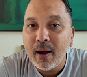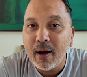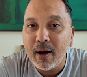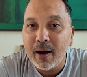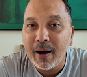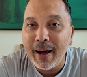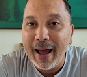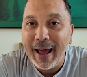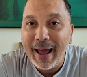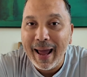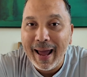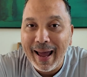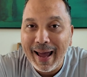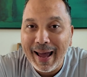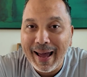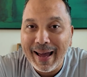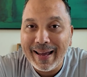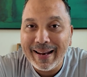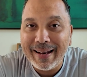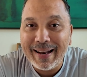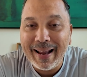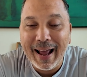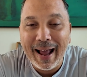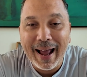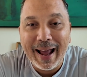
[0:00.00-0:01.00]

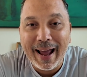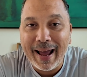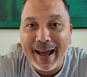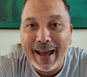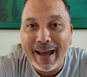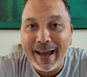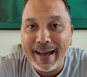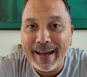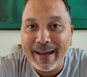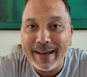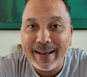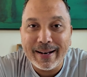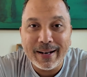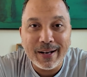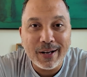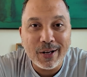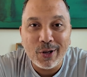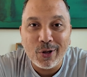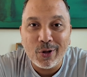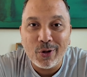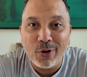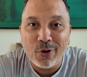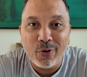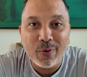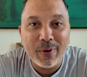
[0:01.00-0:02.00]
hand and
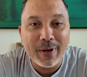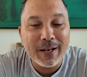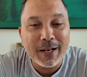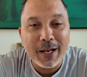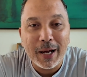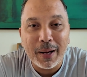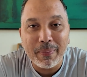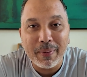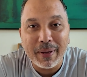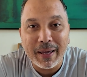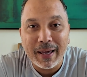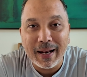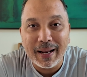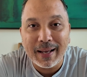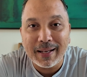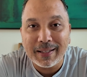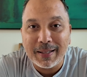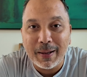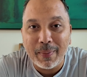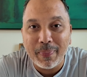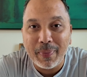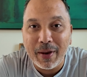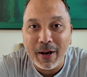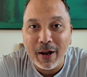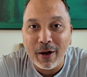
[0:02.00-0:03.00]
you end up getting
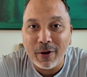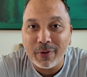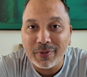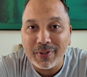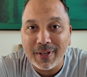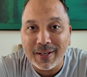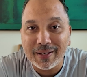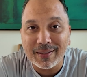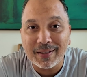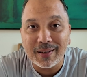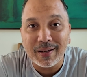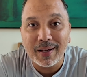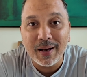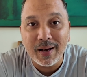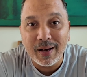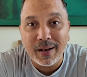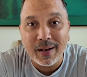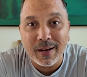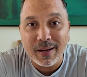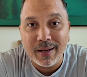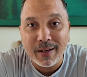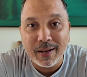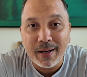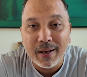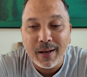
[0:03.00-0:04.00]
something else that's
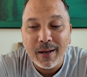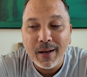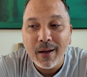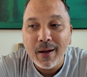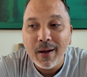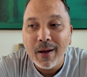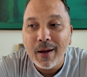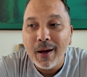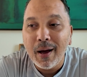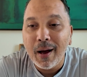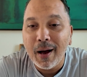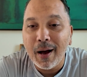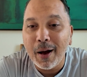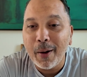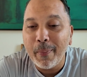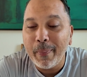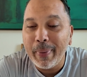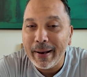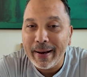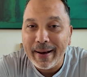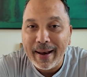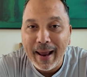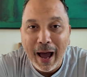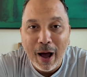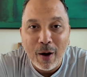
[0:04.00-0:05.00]
good,
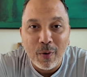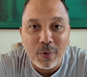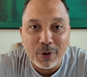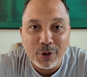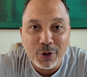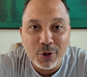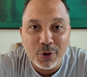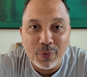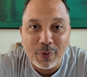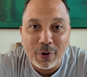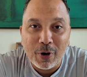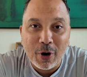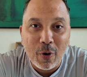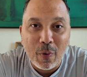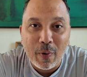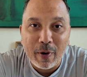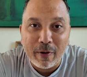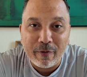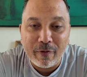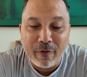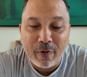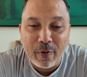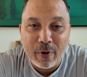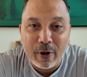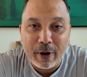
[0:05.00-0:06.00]
but not what you were
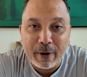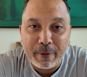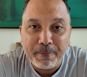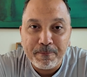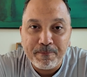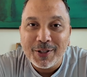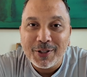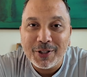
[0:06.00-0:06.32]
going for.